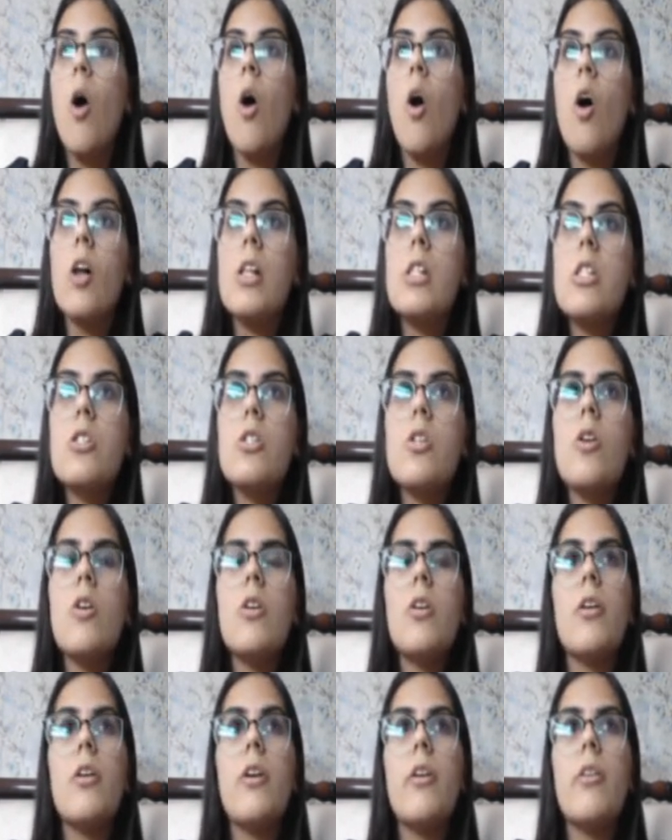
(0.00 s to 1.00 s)
Also,
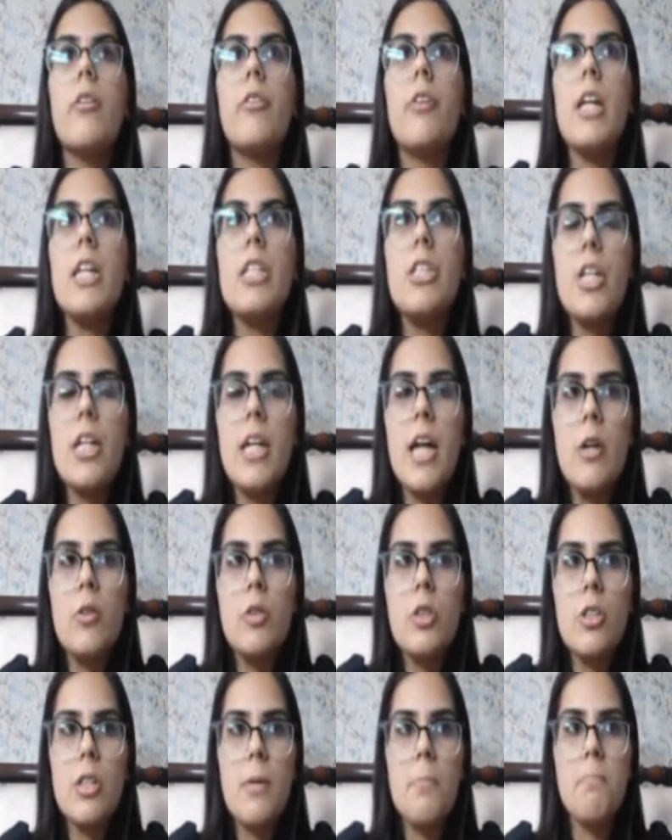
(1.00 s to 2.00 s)
reaching
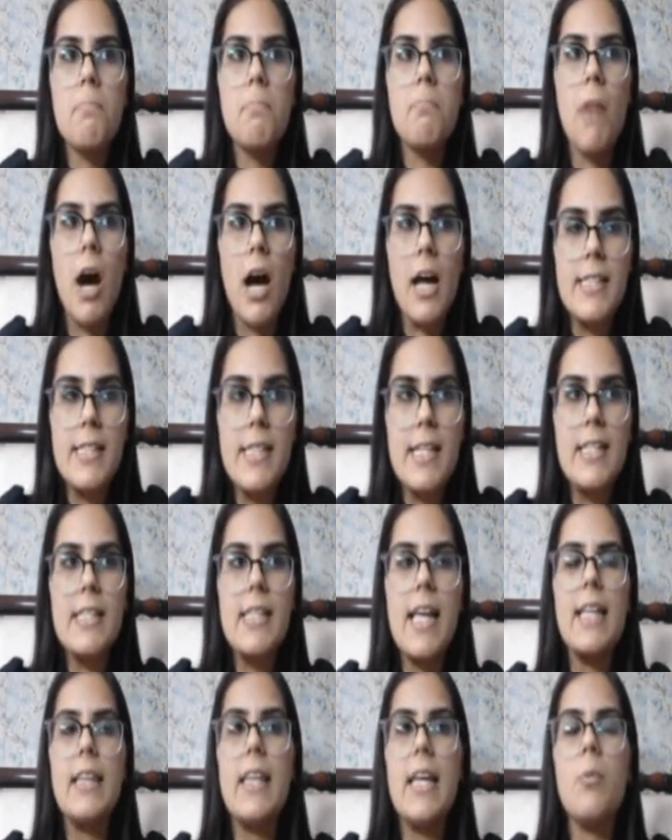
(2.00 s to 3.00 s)
out to the masses,
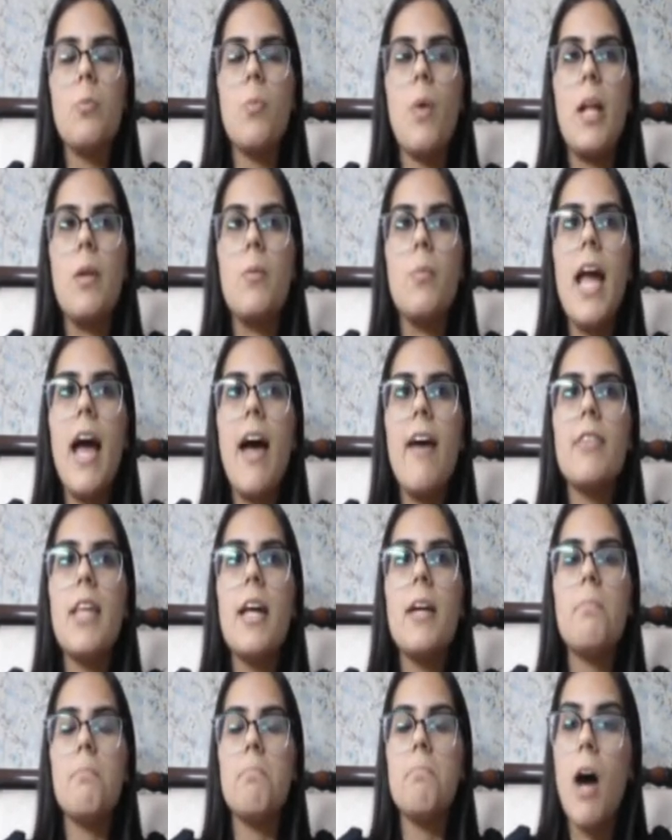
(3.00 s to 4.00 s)
I think when we have
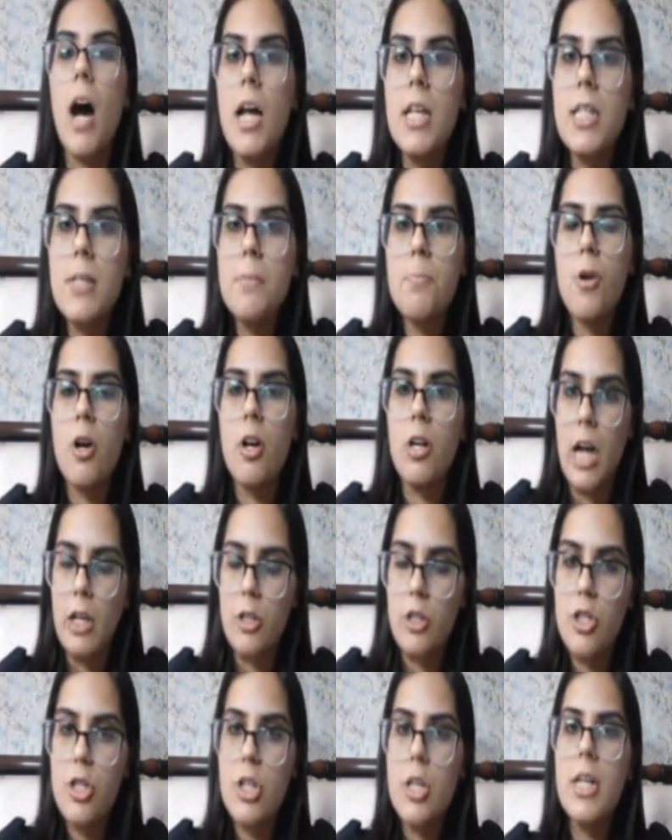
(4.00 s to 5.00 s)
that mass
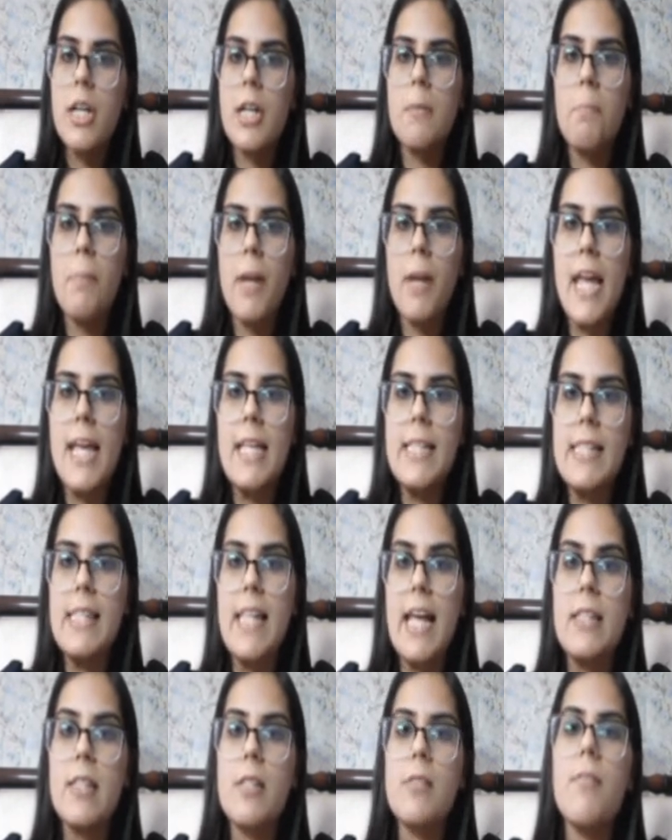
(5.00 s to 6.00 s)
production in place,
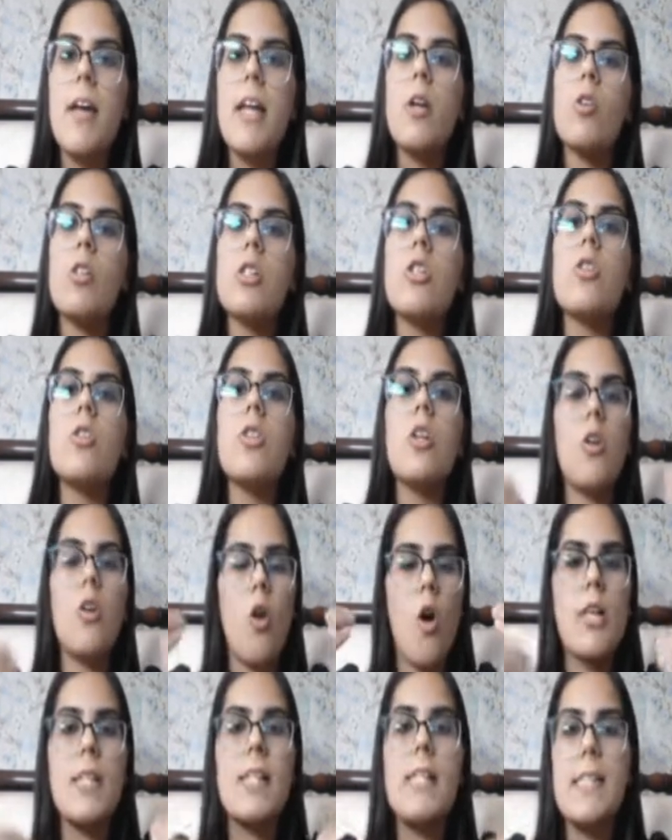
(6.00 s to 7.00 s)
that's when also the
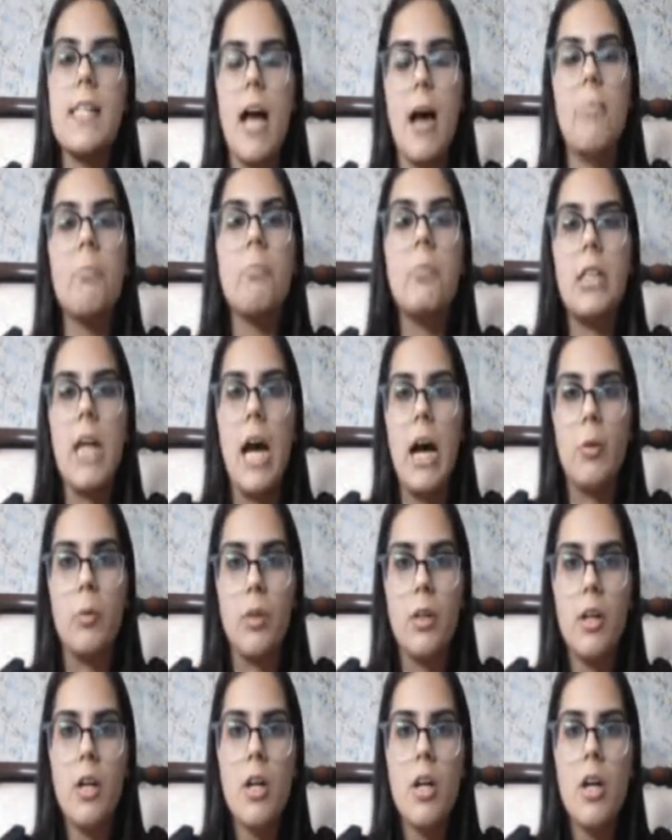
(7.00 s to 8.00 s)
costs come down.
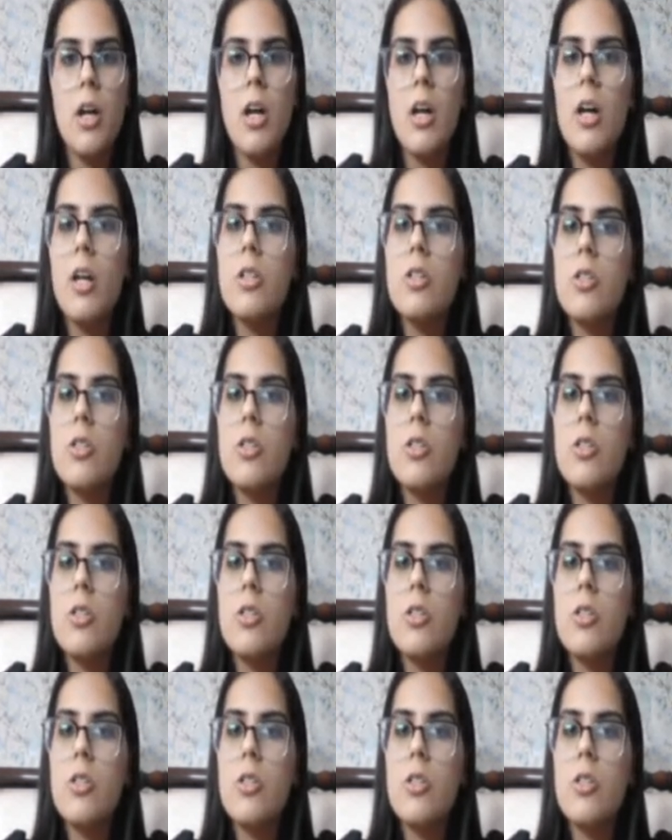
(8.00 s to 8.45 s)
Mm-hmm.